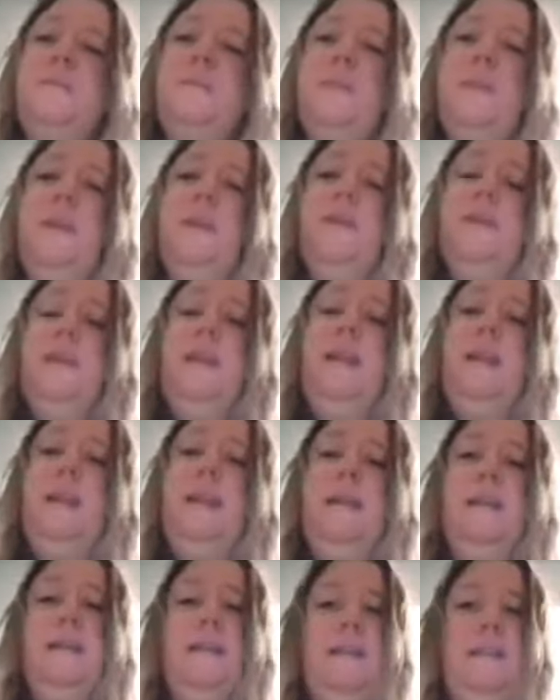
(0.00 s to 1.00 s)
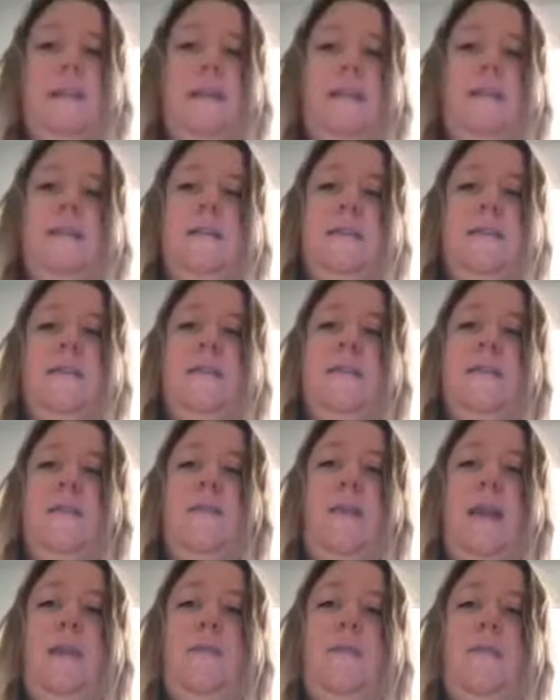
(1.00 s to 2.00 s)
You see, son, the
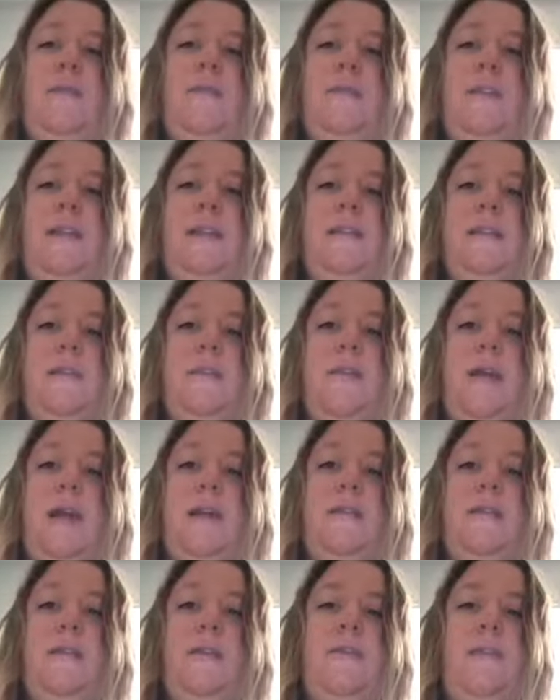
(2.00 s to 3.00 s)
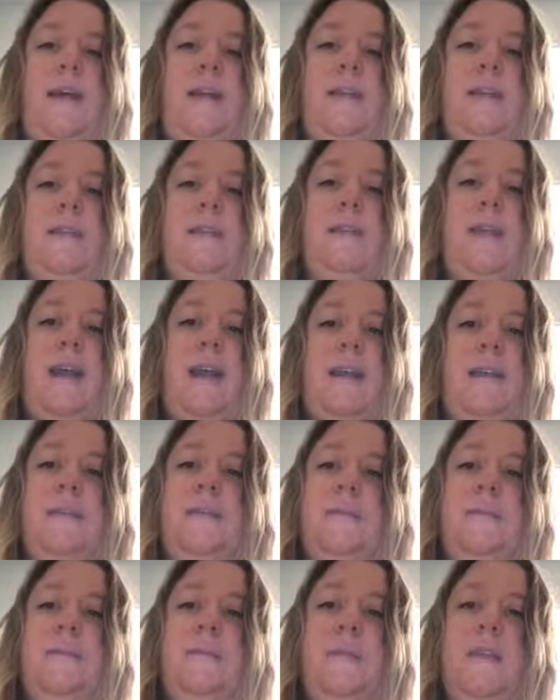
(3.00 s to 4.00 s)
white wolf needs the black wolf at his side.
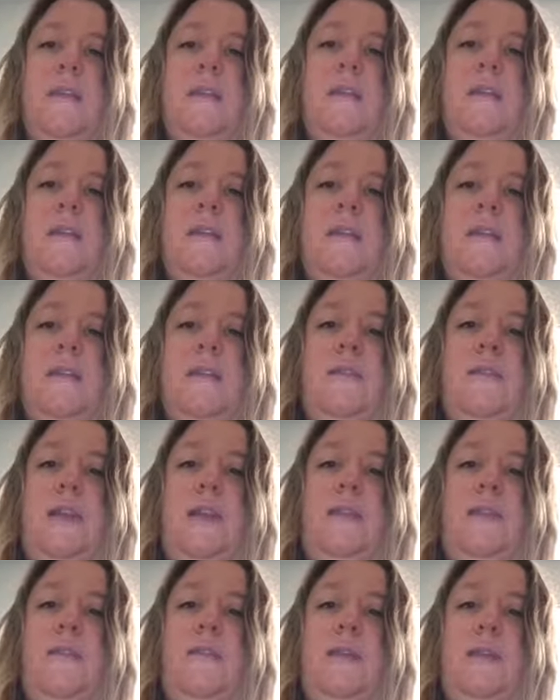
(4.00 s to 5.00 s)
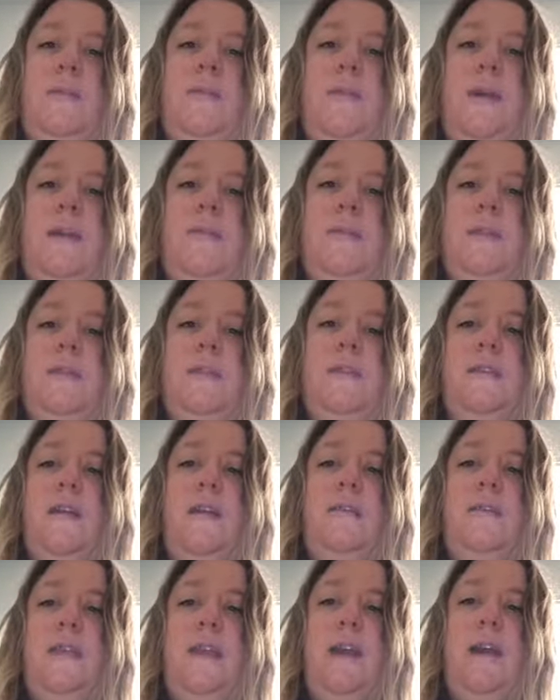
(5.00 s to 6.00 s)
To feed only one would
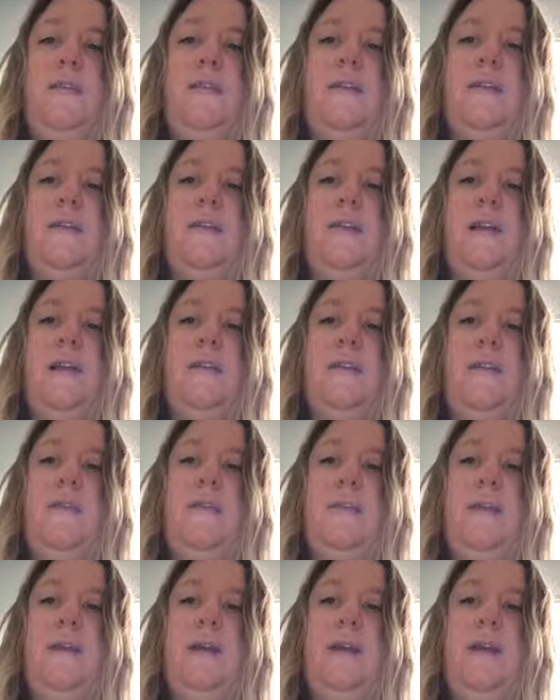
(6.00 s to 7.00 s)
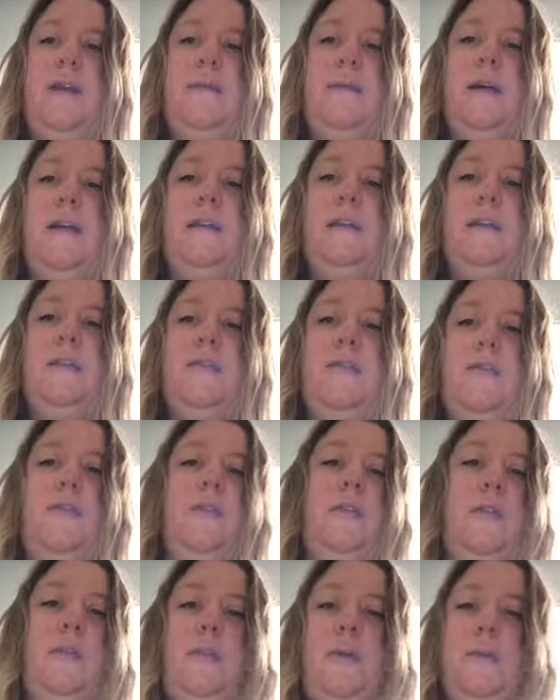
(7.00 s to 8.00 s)
starve the other, and they would become
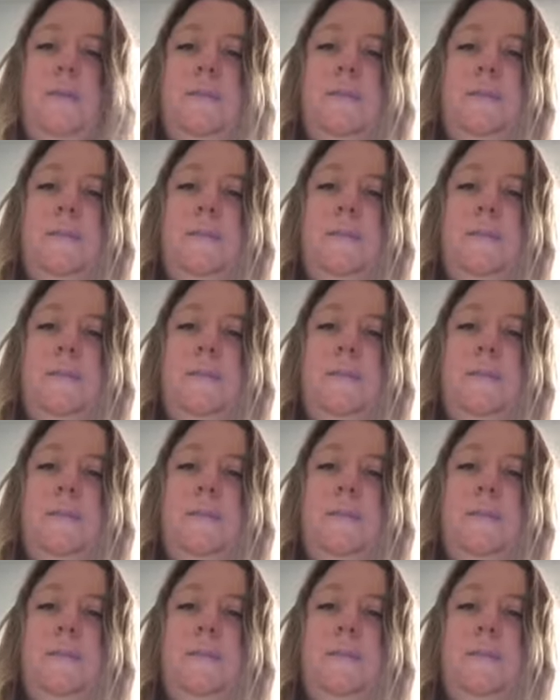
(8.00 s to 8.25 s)
uncontrollable.